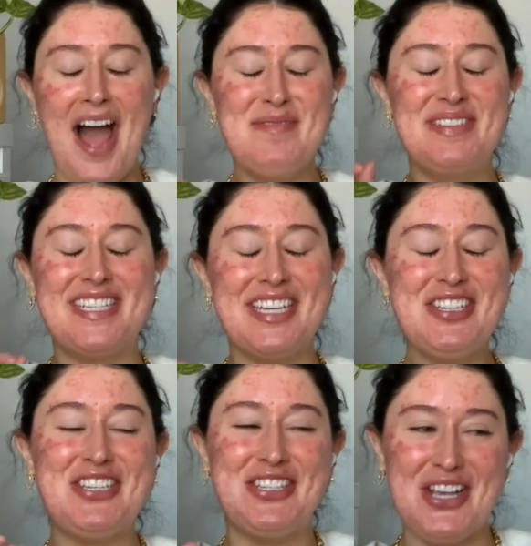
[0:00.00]
still
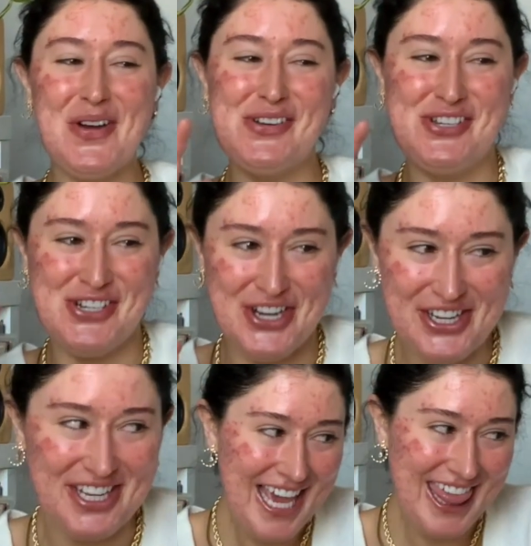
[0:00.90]
so
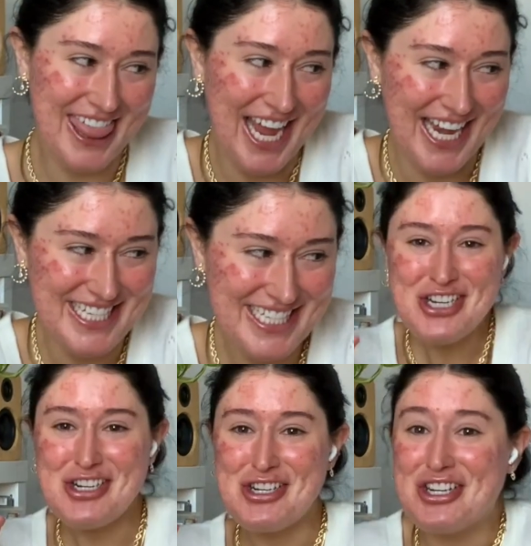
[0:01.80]
shook that
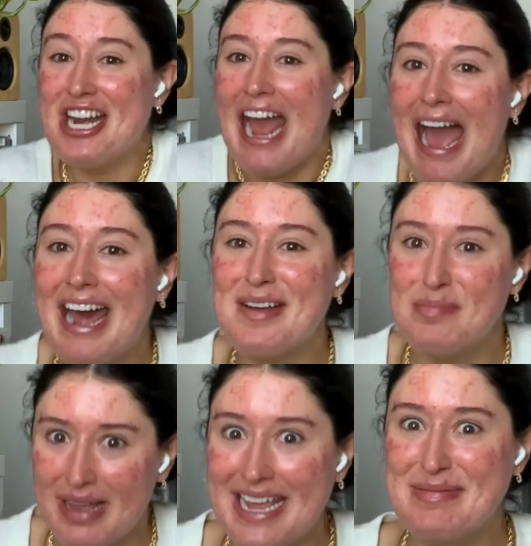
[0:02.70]
she had a
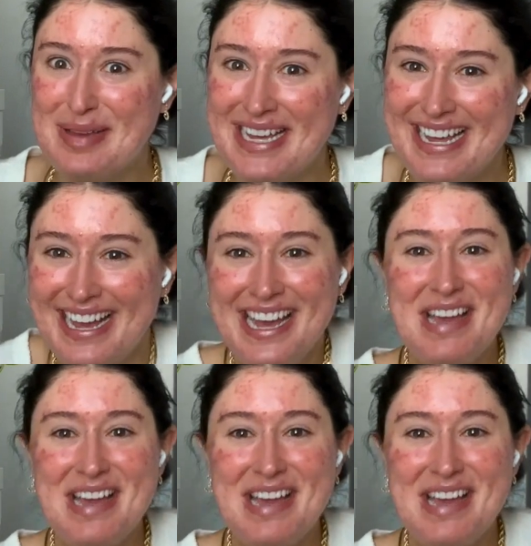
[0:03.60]
baby